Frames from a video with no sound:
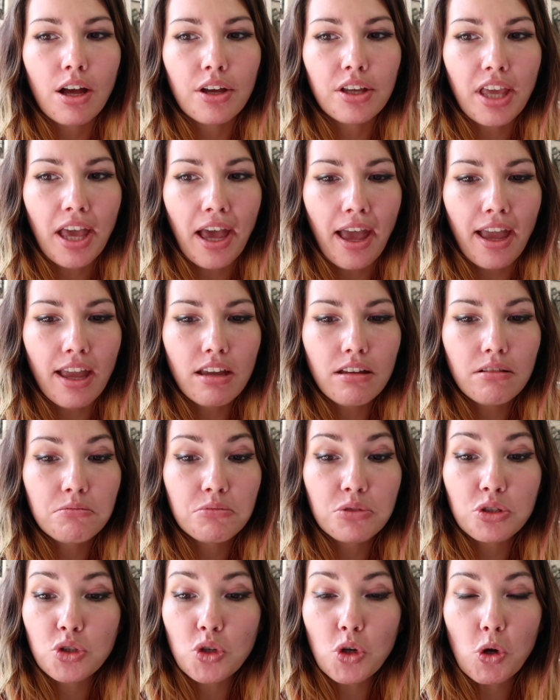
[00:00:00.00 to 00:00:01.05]
okay,
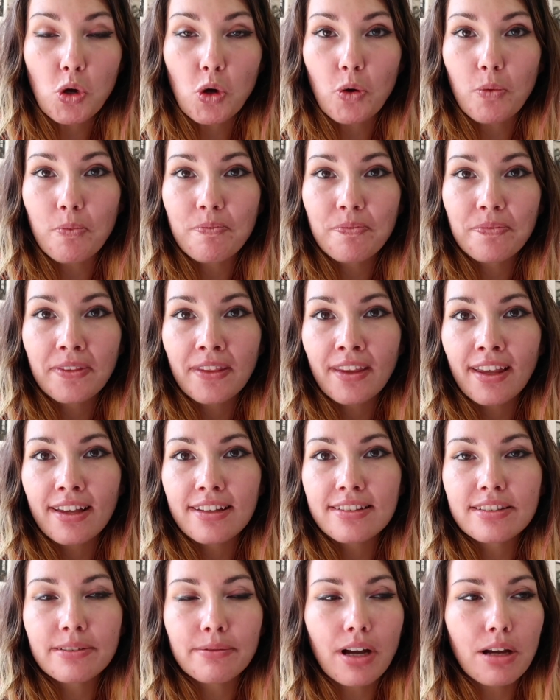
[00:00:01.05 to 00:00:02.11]
sure.
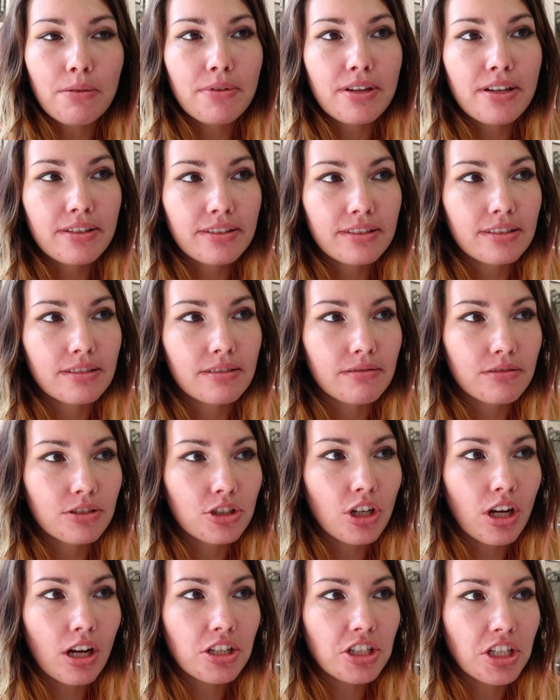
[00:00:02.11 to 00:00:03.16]
So I was
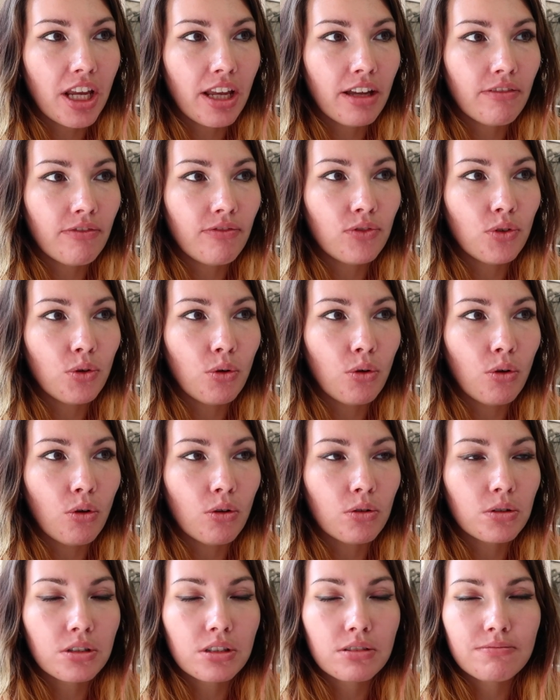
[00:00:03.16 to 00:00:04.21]
charging
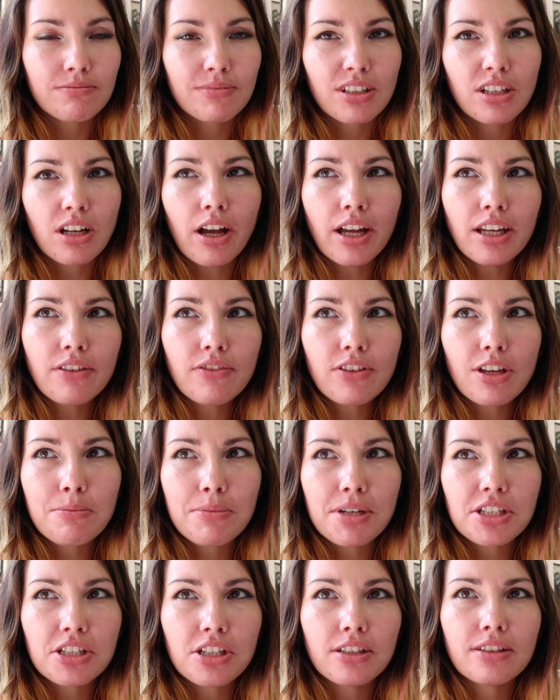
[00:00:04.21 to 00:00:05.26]
for kind of
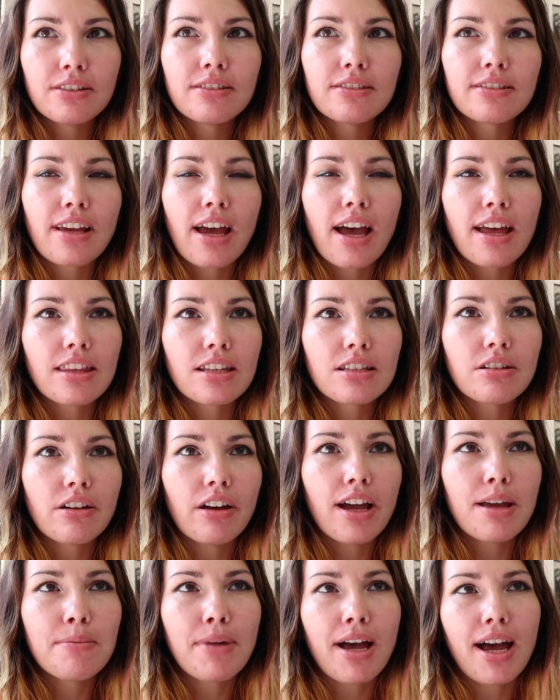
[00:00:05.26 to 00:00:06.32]
commissions at the
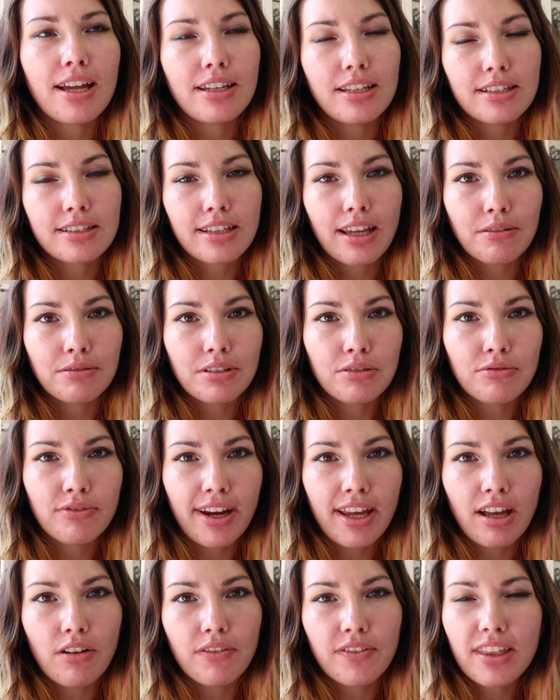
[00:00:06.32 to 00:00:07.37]
time at a discounted
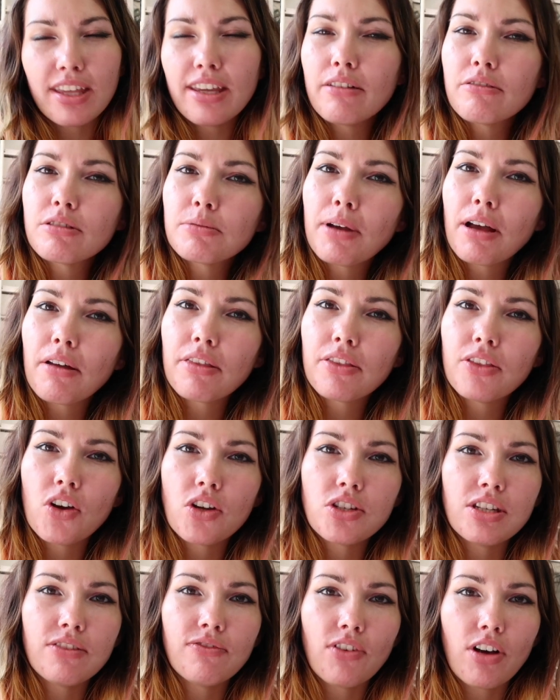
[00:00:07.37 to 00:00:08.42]
rate of, I think it was about
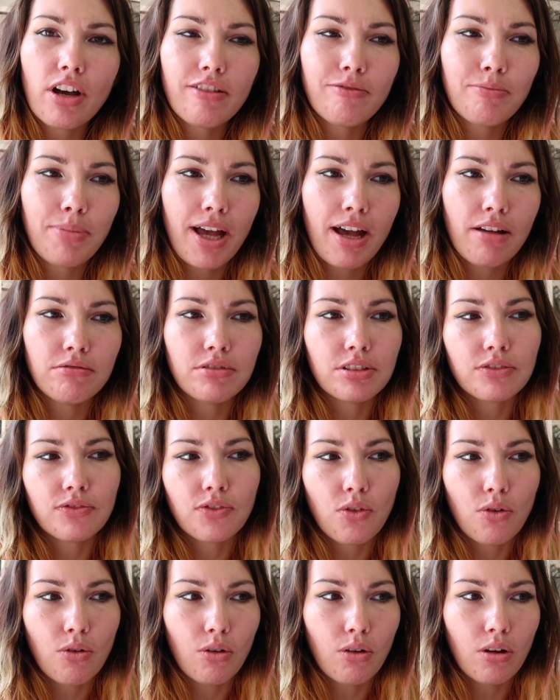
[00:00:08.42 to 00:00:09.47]
£35
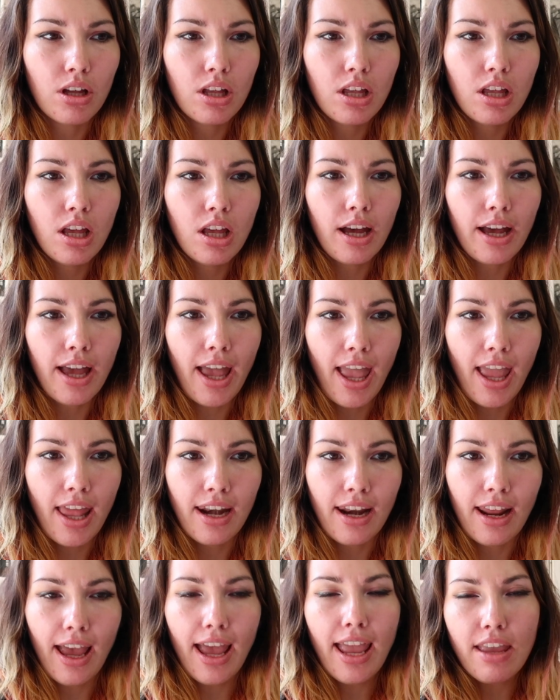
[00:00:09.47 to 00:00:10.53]
for
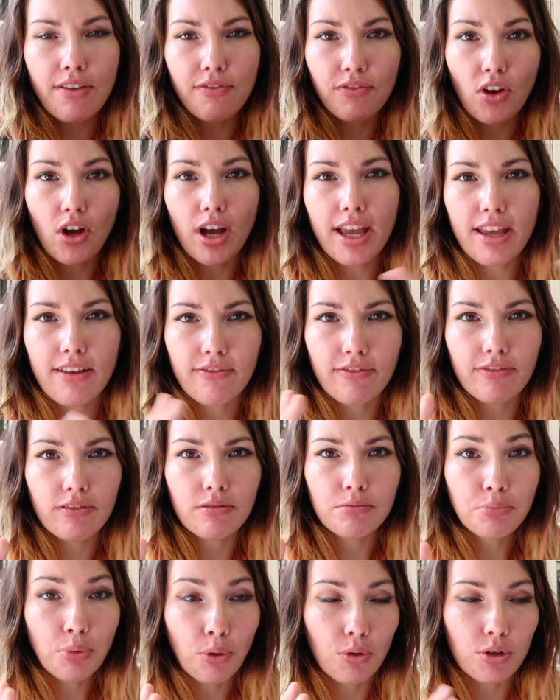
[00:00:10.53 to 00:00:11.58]
an A5
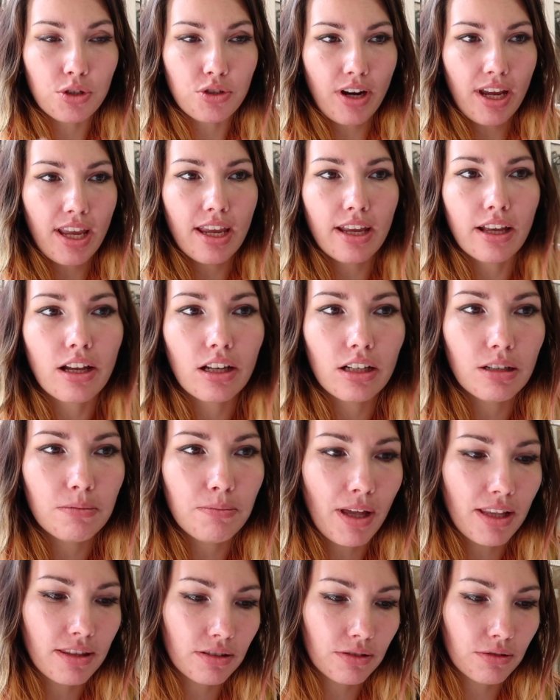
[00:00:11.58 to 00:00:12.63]
portrait in coloured
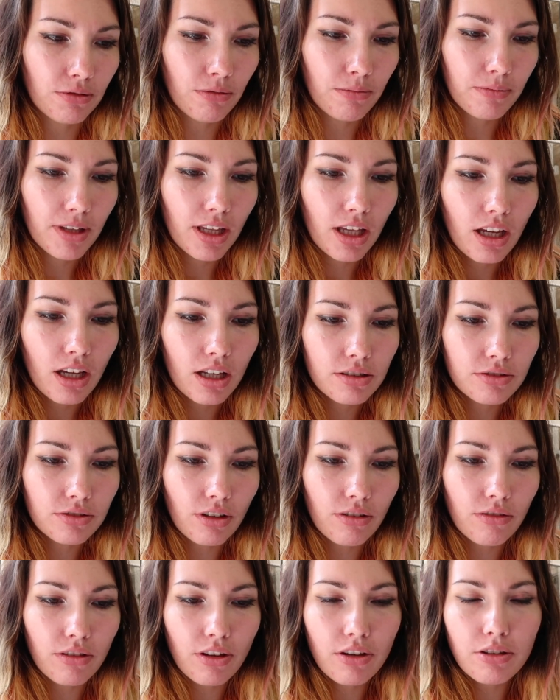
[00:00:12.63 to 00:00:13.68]
pencil.
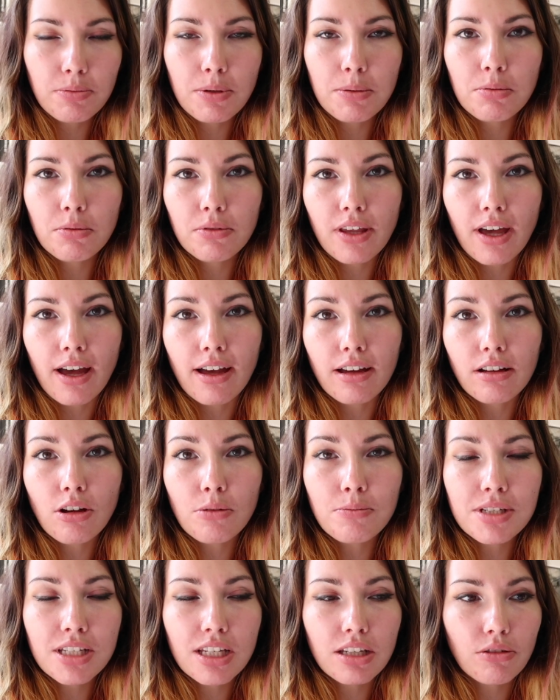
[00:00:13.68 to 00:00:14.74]
So those people that
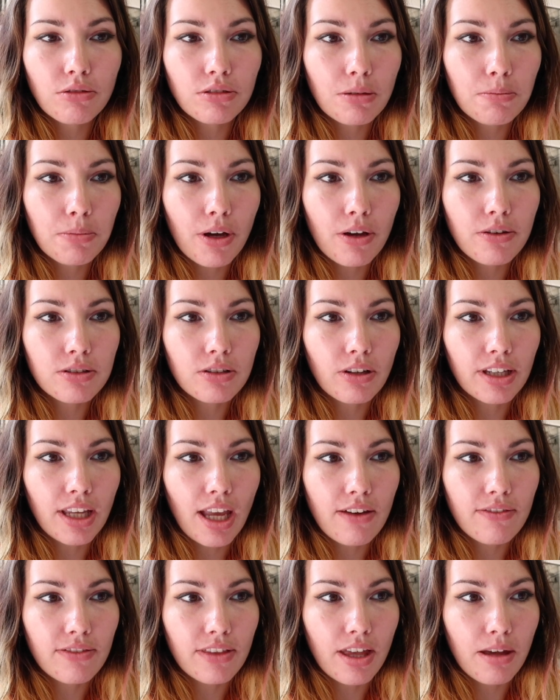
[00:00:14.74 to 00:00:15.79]
commented on the post, I
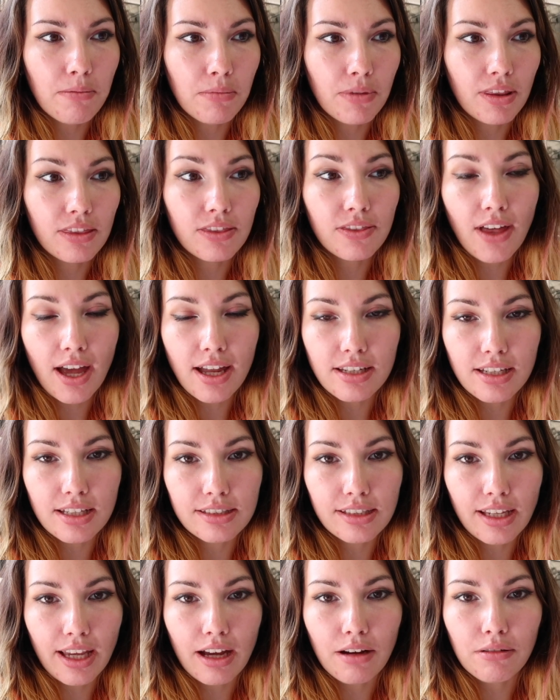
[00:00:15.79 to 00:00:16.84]
gave them that
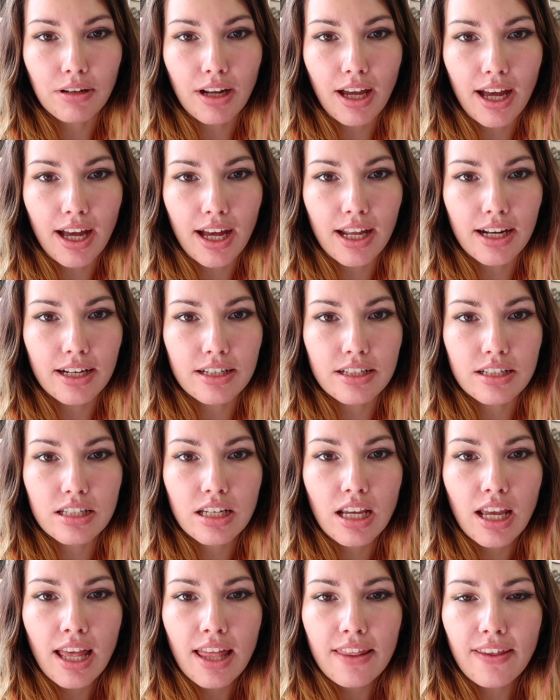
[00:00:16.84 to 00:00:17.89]
discount, and
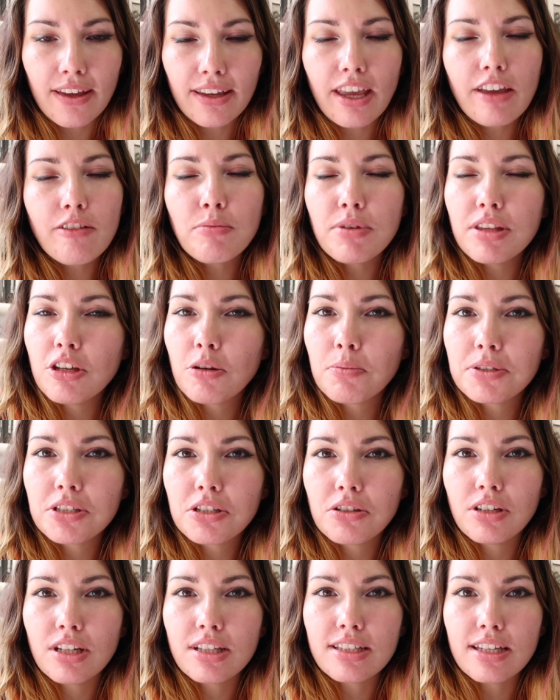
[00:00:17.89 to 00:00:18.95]
that gave me the
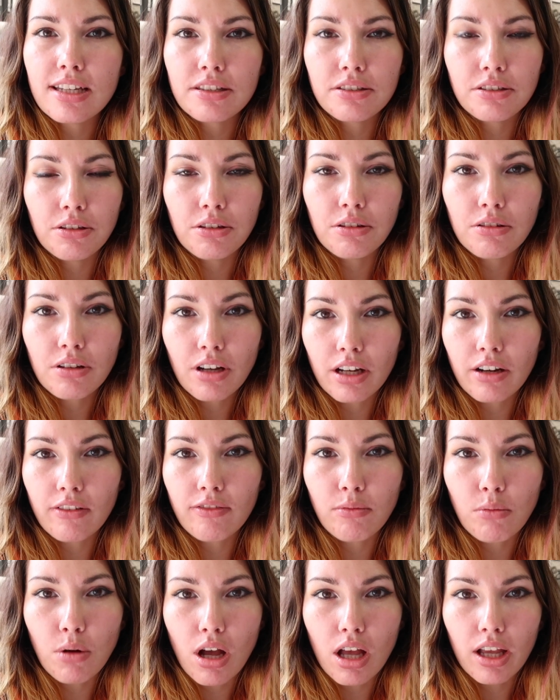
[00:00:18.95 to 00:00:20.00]
opportunity to kind
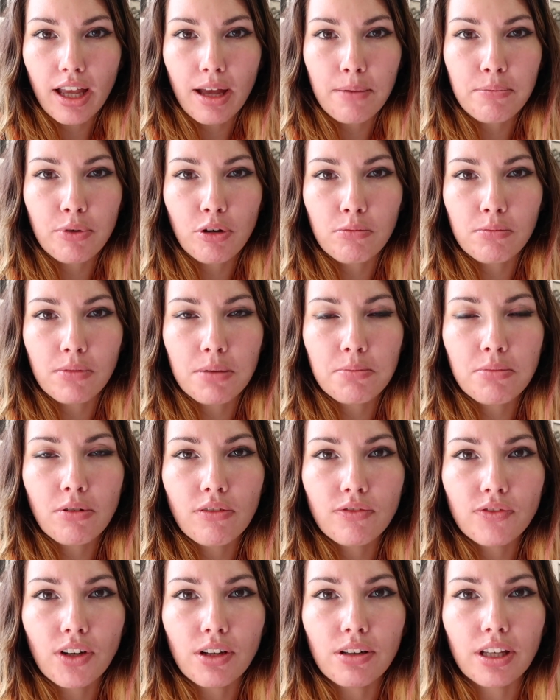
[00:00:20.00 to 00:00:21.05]
of work and build my
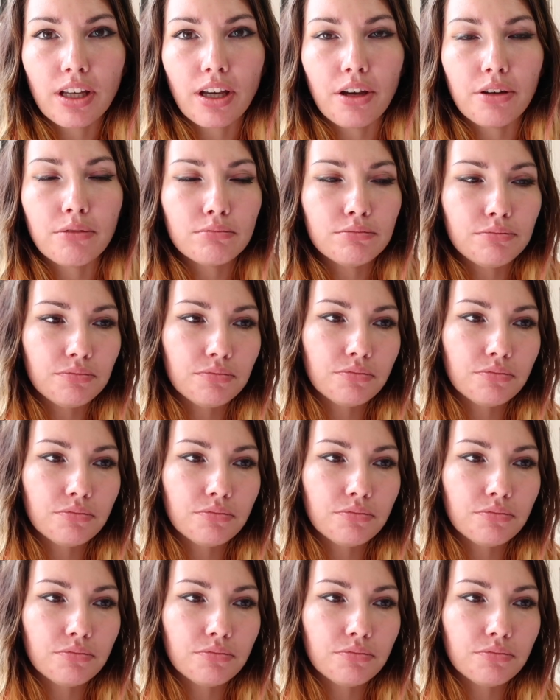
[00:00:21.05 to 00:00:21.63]
portfolio